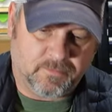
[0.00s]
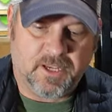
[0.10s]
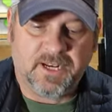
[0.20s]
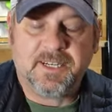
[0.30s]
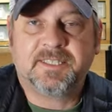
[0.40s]

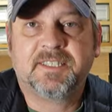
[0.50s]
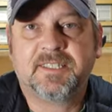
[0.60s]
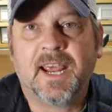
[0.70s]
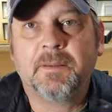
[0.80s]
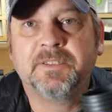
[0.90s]
and it
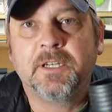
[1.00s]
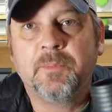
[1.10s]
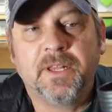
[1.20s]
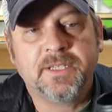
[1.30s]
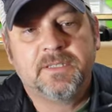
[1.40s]
snaps into
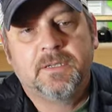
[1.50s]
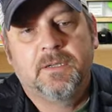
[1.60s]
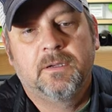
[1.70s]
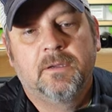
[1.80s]
place,